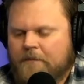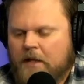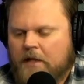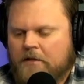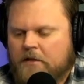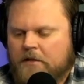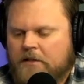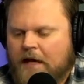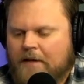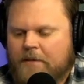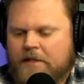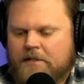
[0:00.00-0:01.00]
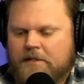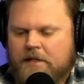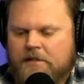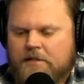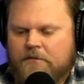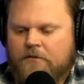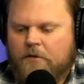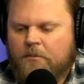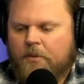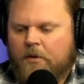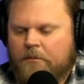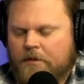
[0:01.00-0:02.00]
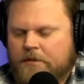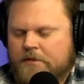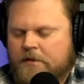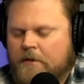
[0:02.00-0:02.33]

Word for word: Mm. That time exists for a purpose.